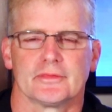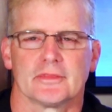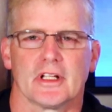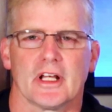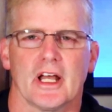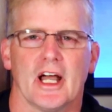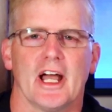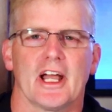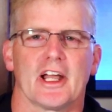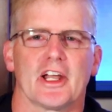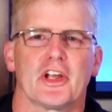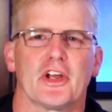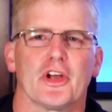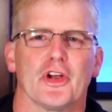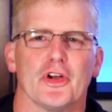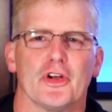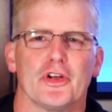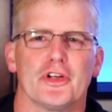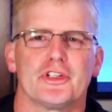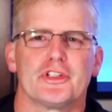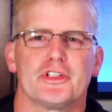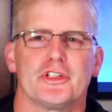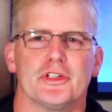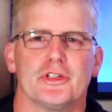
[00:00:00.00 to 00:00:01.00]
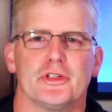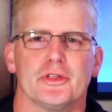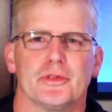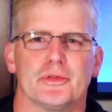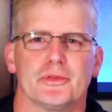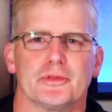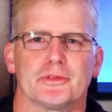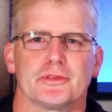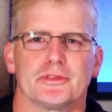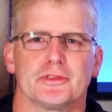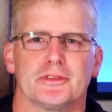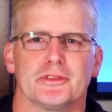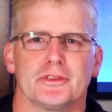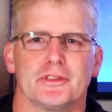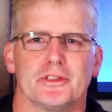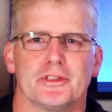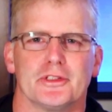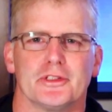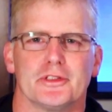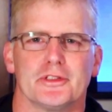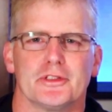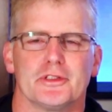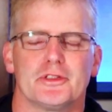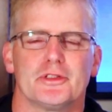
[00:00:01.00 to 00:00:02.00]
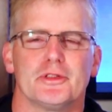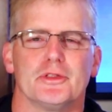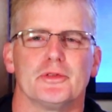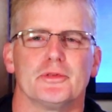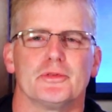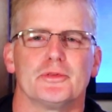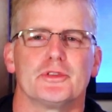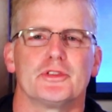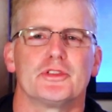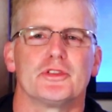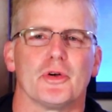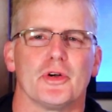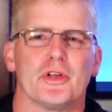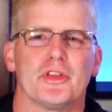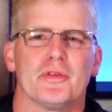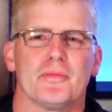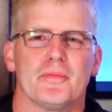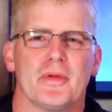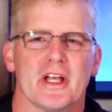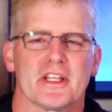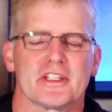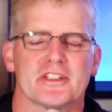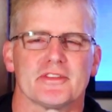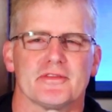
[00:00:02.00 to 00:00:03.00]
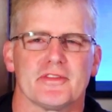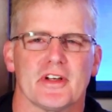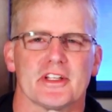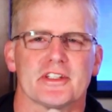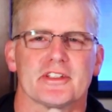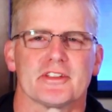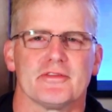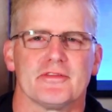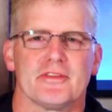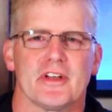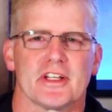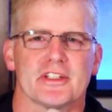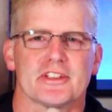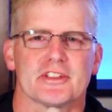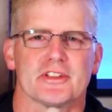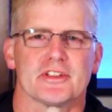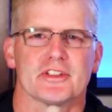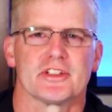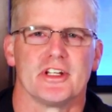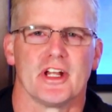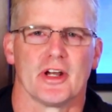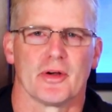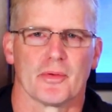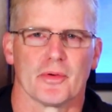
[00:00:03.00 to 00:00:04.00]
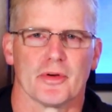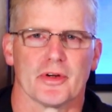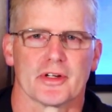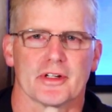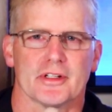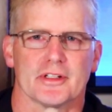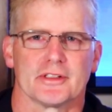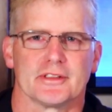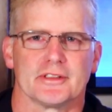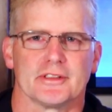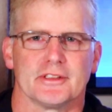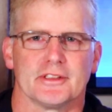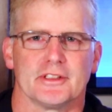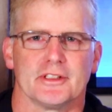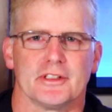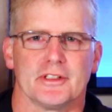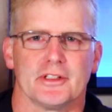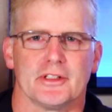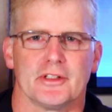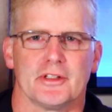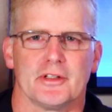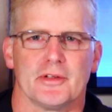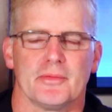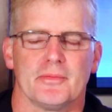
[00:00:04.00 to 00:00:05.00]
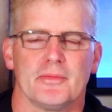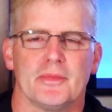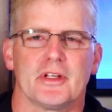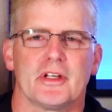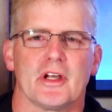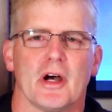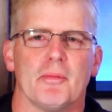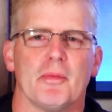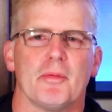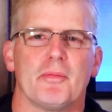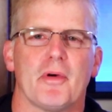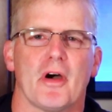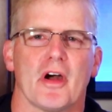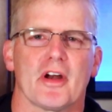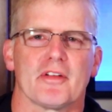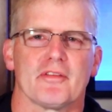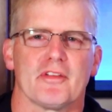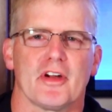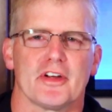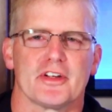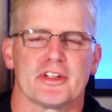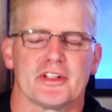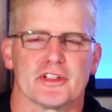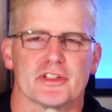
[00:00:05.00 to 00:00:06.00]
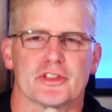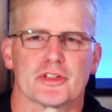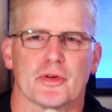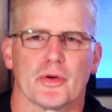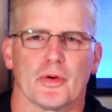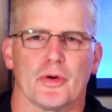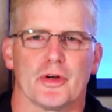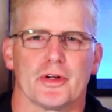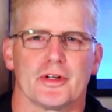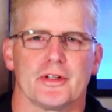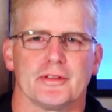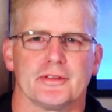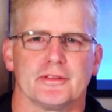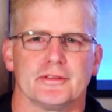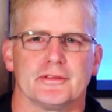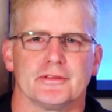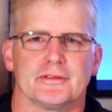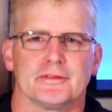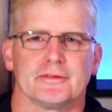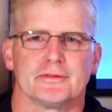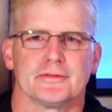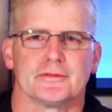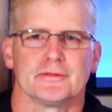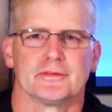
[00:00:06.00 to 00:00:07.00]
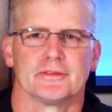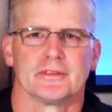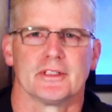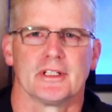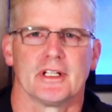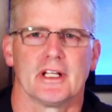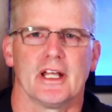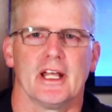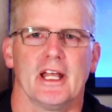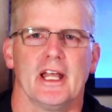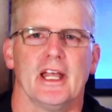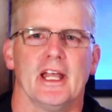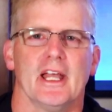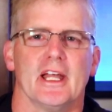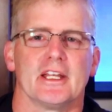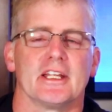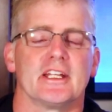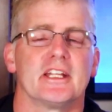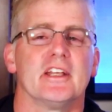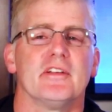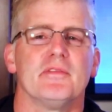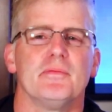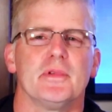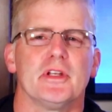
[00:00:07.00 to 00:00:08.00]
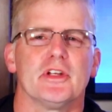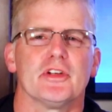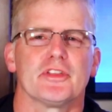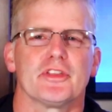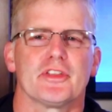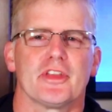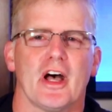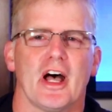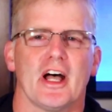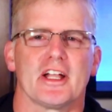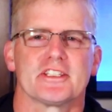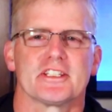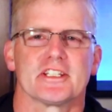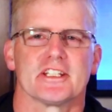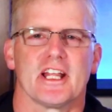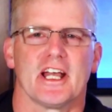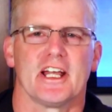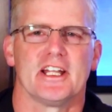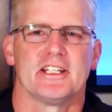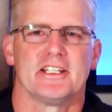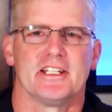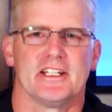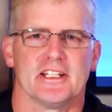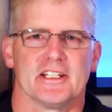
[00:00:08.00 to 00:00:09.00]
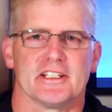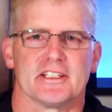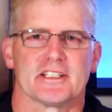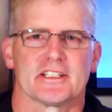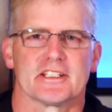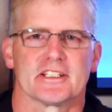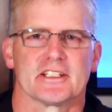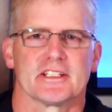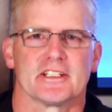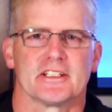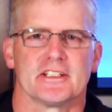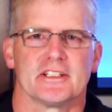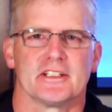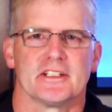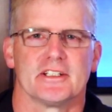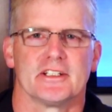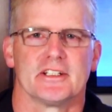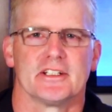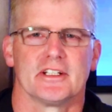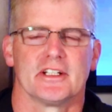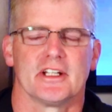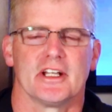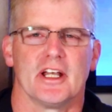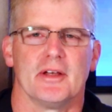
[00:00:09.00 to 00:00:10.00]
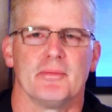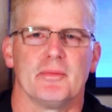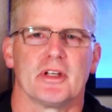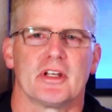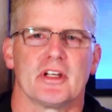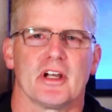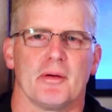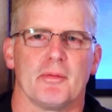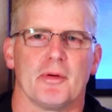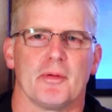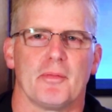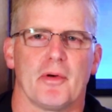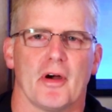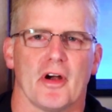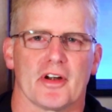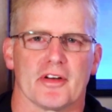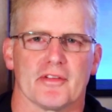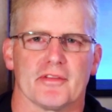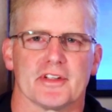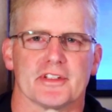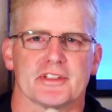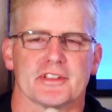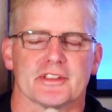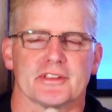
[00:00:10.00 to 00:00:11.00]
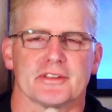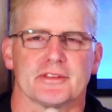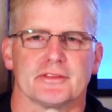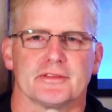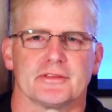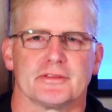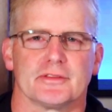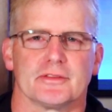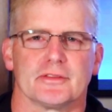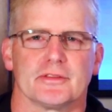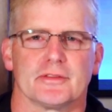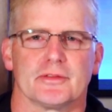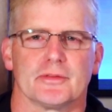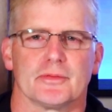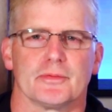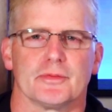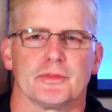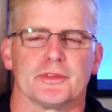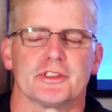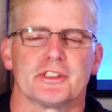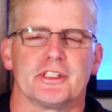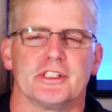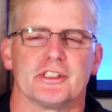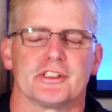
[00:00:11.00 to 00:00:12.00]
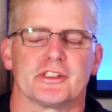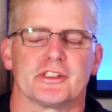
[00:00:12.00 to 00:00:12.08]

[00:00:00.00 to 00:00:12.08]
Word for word: I encourage you to join the Best of Us Investors Network, become a part of our Discord, and give me your thoughts and ideas, and become a part of us. We'll see you